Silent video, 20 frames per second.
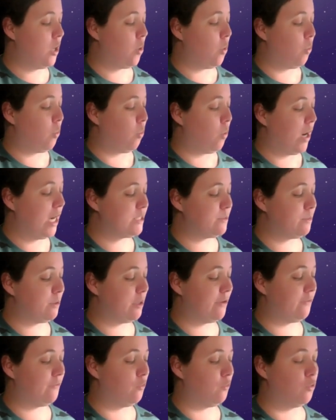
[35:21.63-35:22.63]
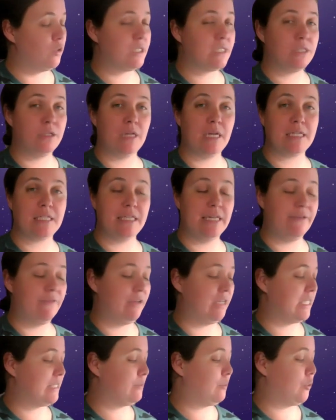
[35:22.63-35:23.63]
y to the power of 4 still has an even
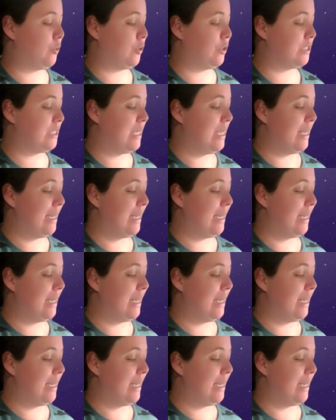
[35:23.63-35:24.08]
exponent,